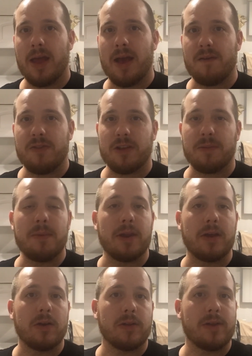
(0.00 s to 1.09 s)
have this
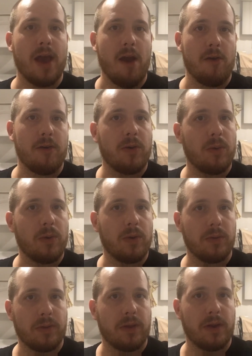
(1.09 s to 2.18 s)
many good carrier
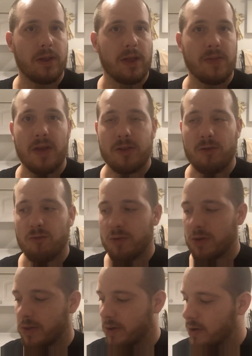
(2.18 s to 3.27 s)
oils in it. And that's a
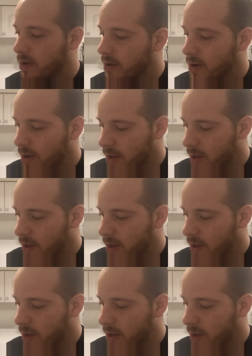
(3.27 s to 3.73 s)
really good